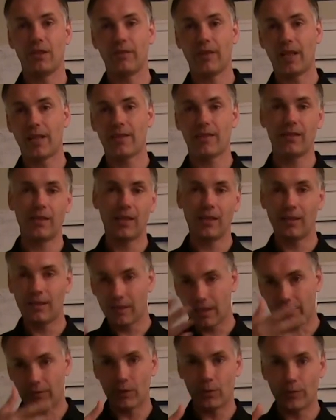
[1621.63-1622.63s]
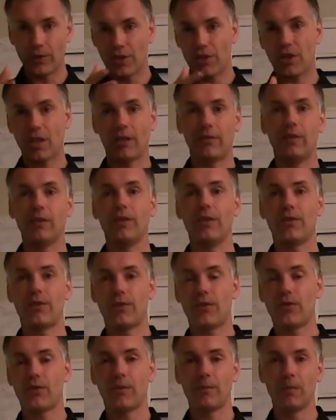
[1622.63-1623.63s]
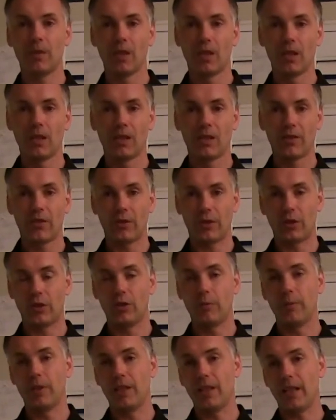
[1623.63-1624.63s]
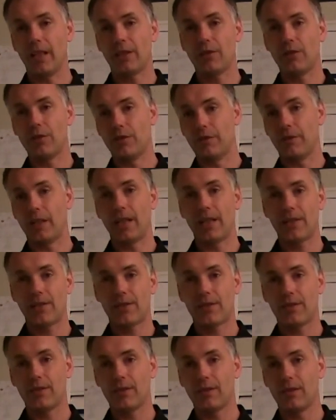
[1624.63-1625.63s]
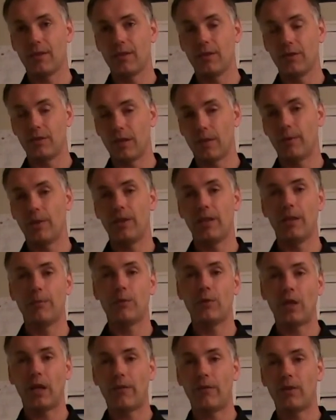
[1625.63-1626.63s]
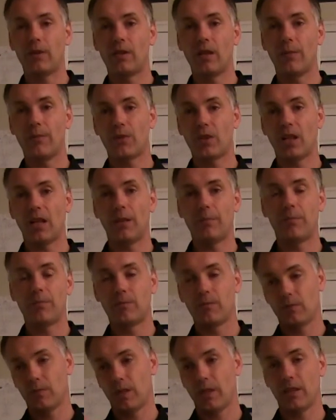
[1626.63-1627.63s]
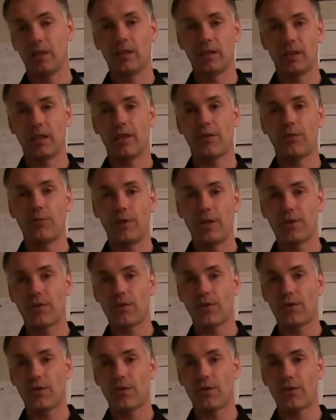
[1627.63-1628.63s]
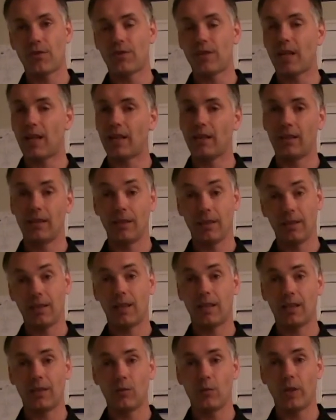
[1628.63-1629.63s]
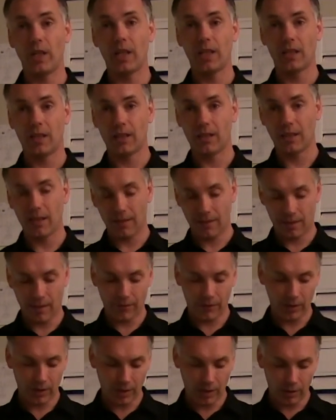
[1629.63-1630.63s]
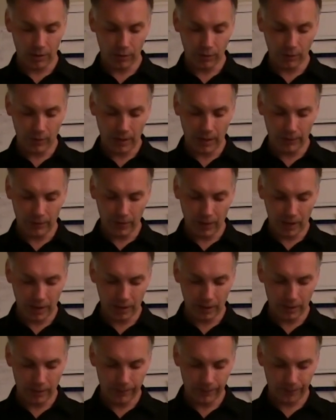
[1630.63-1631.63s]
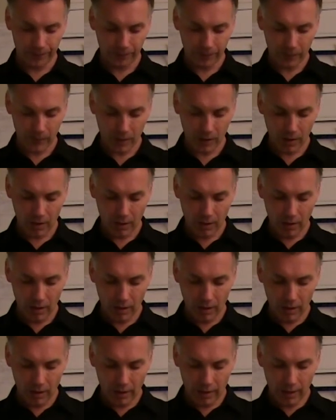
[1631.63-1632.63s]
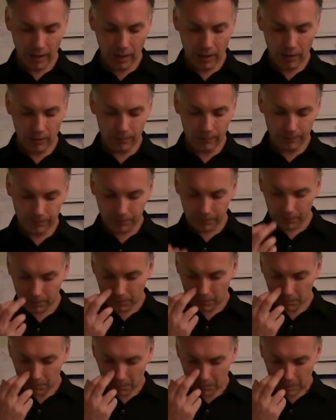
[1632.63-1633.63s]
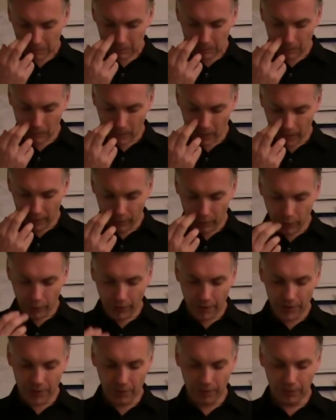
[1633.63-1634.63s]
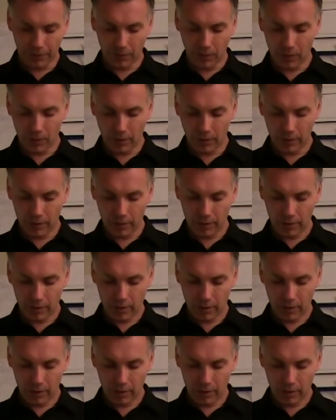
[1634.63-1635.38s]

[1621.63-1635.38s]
device, and then have to reshuffle the system. So it could be that your device, your WDM driver comes up, gets resources assigned, and then taken away again, and that's something that you will have to handle. Now, in 2004,